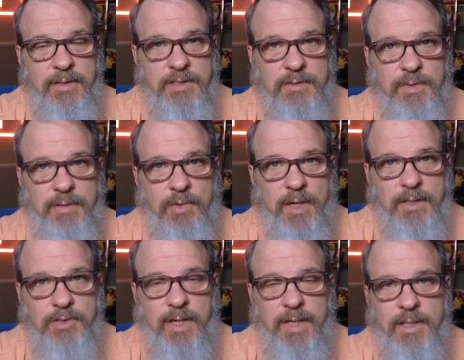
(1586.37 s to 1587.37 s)
This has been
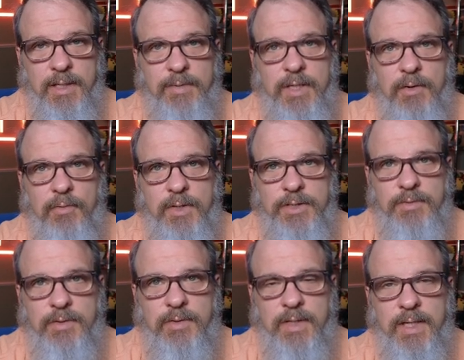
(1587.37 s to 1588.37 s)
Bronze Dragon. Let me know what
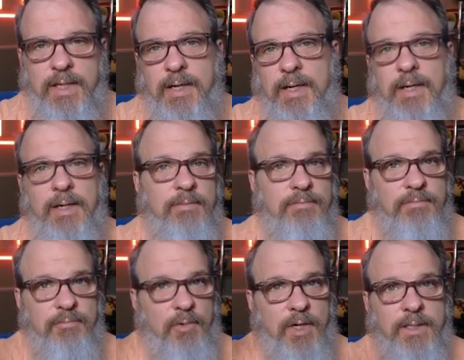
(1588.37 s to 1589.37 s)
you think of
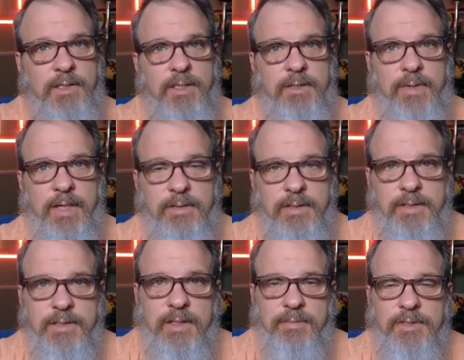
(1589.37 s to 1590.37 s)
what I talked about in
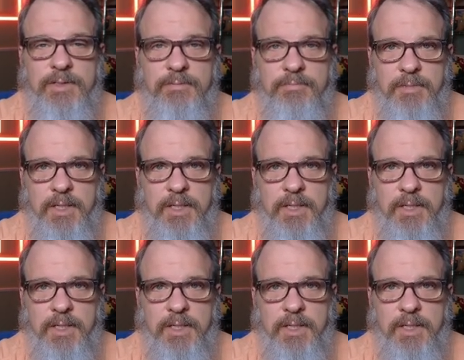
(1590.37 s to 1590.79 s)
this episode.